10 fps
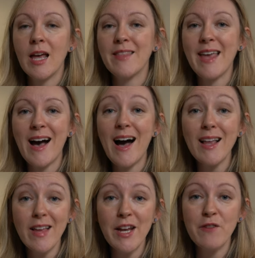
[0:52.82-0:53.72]
The
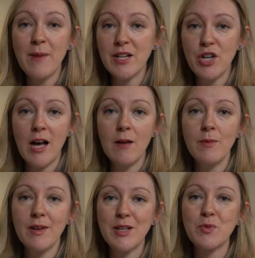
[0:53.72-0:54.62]
highlight of my job
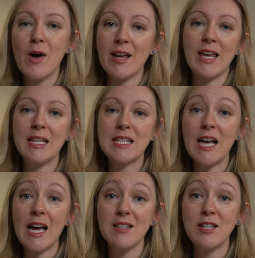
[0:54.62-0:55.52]
is walking into the
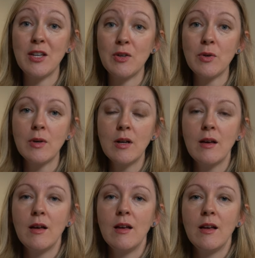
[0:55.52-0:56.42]
ICU
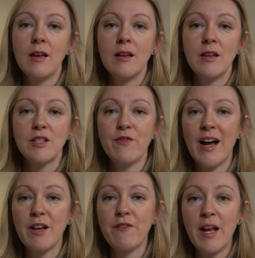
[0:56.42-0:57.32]
to
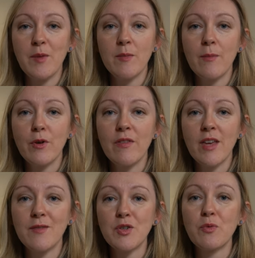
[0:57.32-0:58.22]
find a family member that
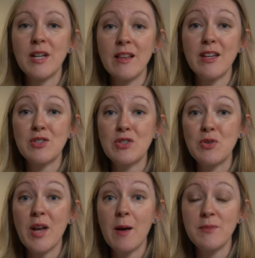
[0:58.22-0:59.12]
gives a really
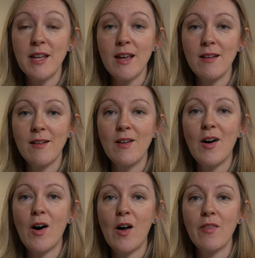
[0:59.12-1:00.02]
astute update
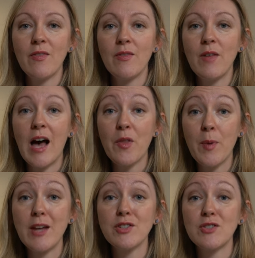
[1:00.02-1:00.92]
on how the
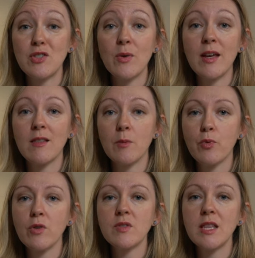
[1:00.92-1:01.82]
patient's doing that
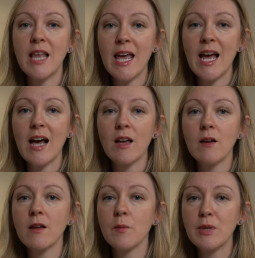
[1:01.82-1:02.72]
proves that they
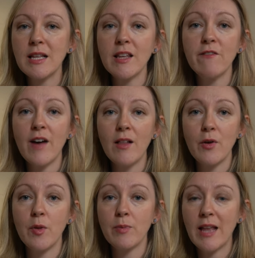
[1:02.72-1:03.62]
completely
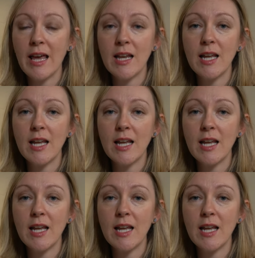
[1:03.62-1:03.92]
follow the plan